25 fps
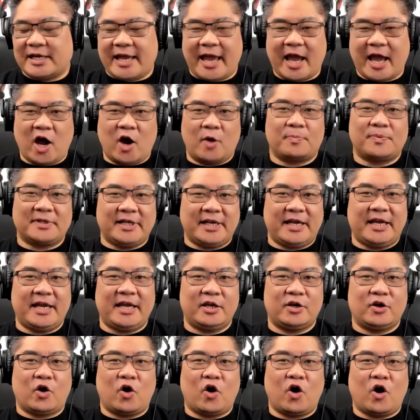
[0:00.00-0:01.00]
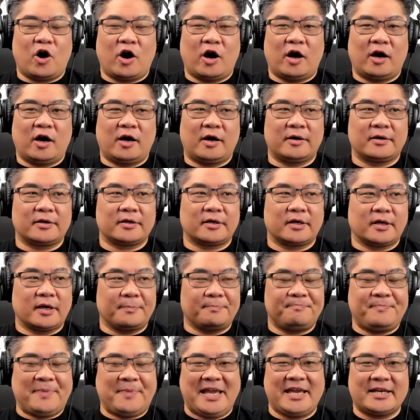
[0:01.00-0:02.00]
help lead our
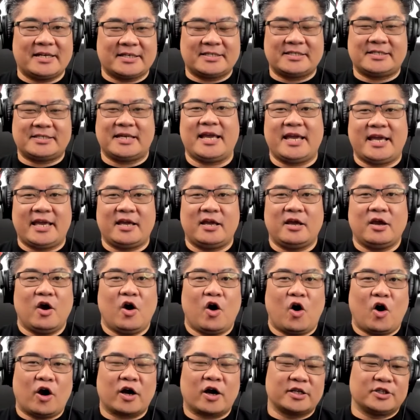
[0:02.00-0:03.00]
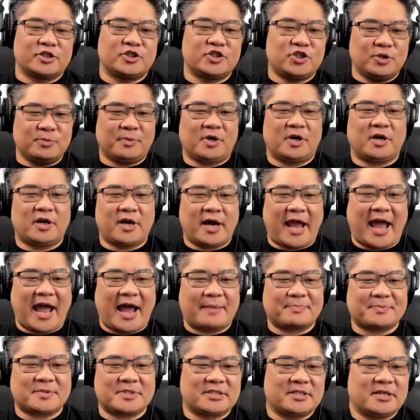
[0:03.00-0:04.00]
B2C, our consumer
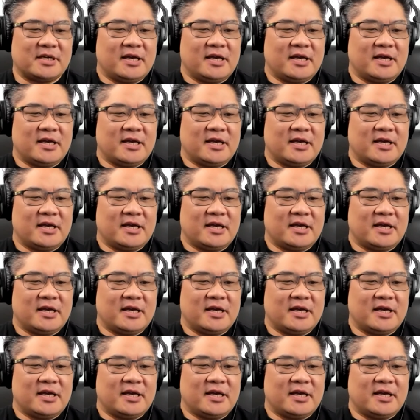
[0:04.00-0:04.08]
apps